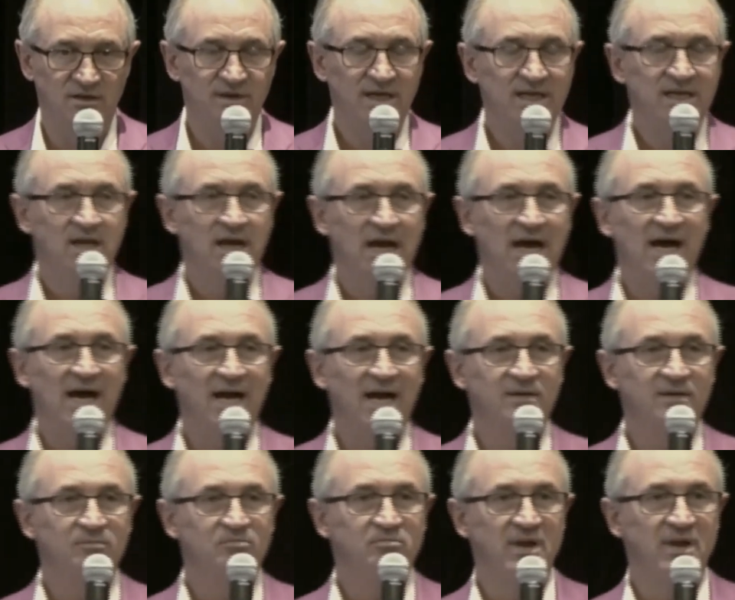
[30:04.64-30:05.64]
I
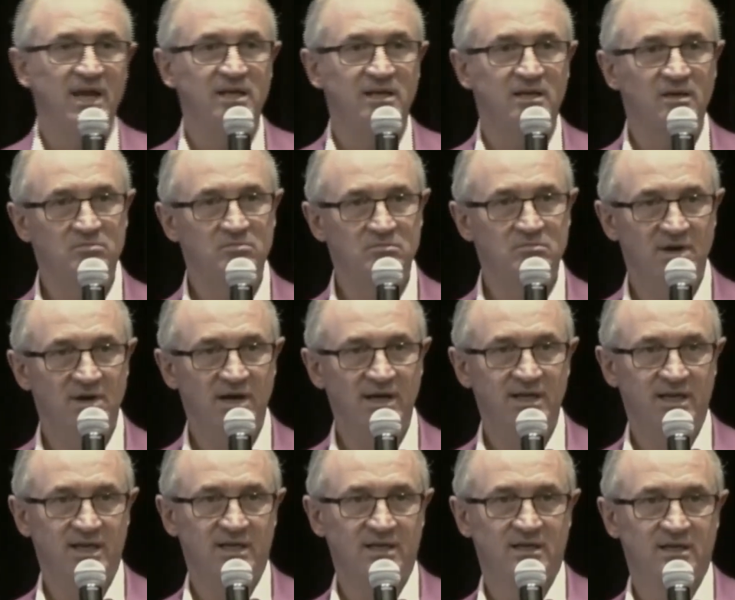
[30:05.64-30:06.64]
make
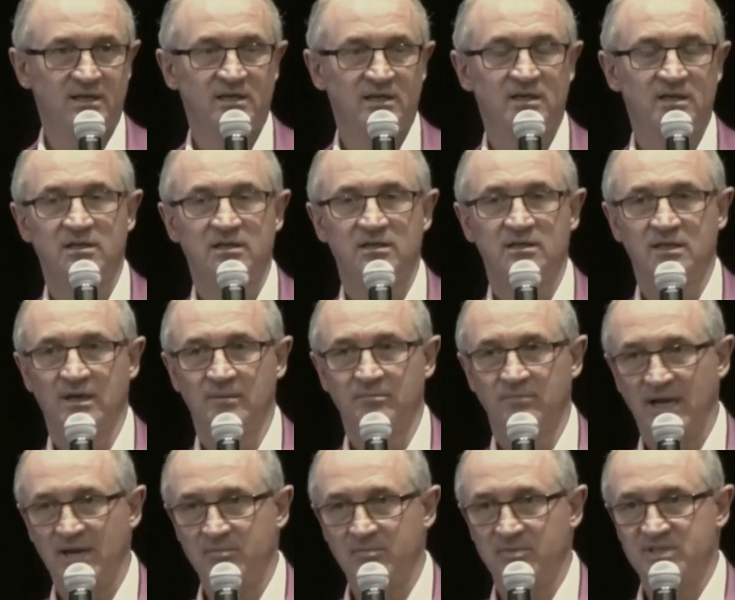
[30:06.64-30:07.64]
money. My
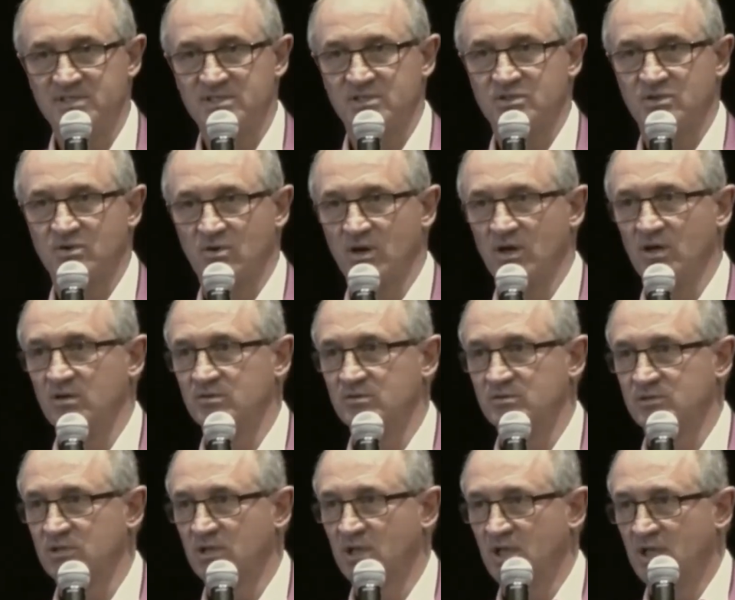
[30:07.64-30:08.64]
business grows
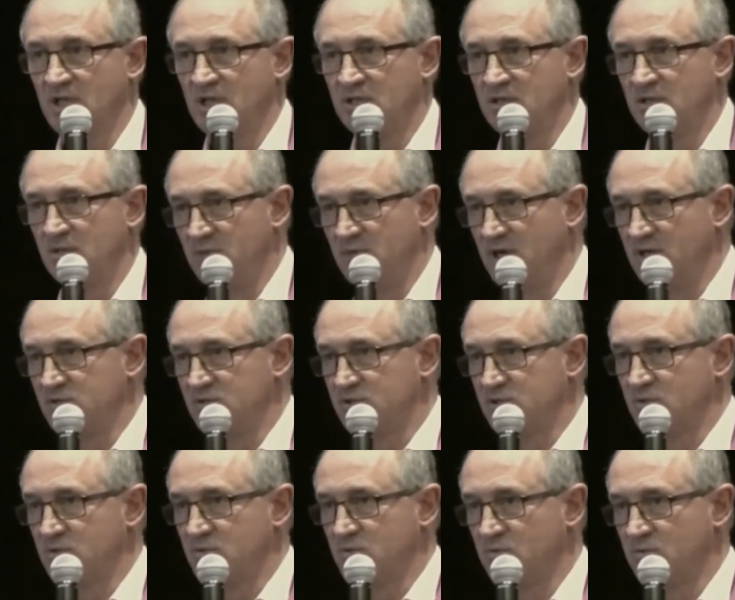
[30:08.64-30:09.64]
the most
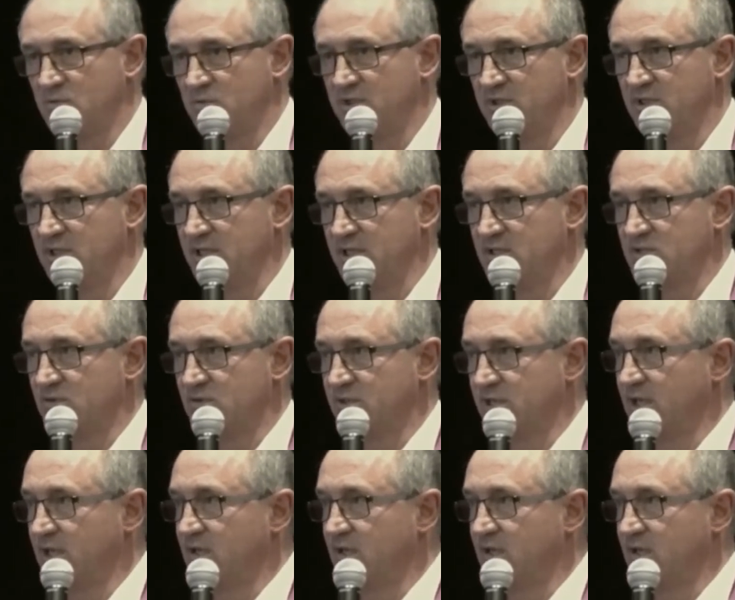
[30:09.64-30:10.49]
when things are down.